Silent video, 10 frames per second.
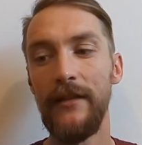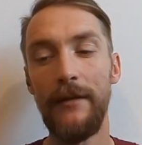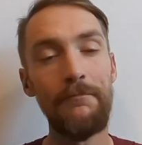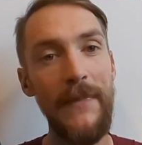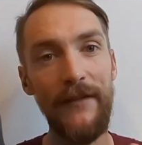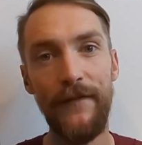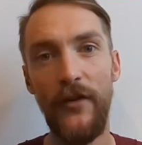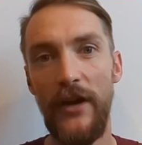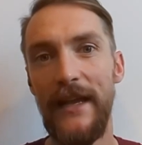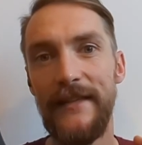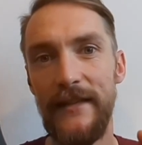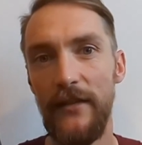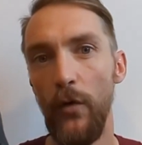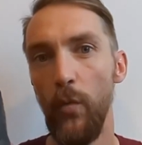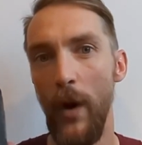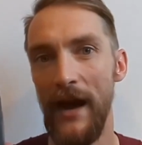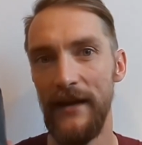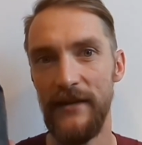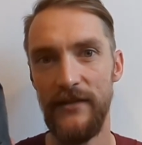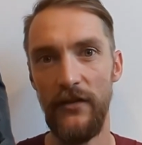the midfoot isn't the
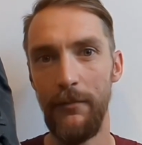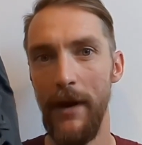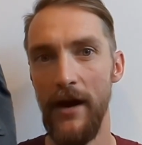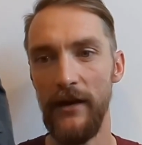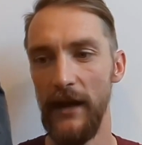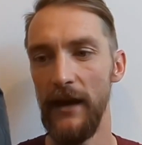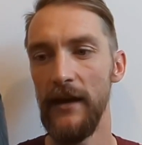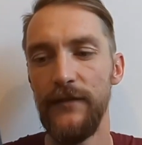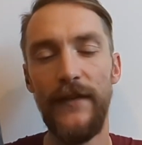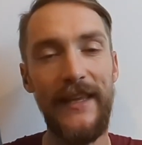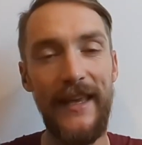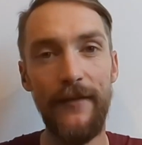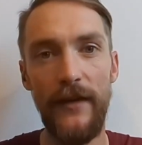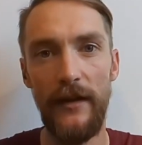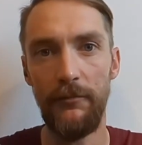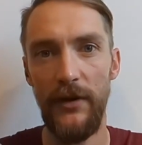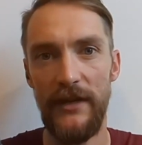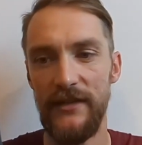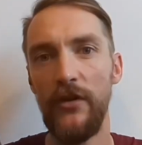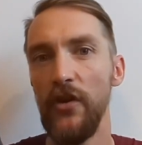widest on the market. It's forgiving, but
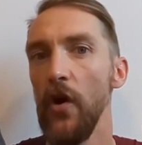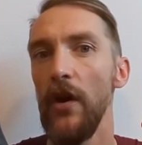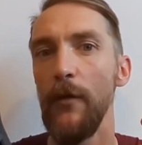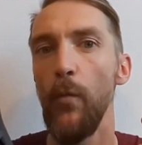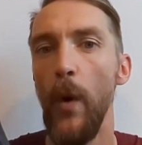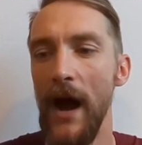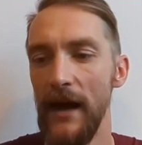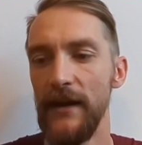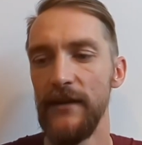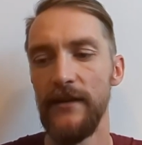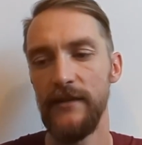I wouldn't call it wide.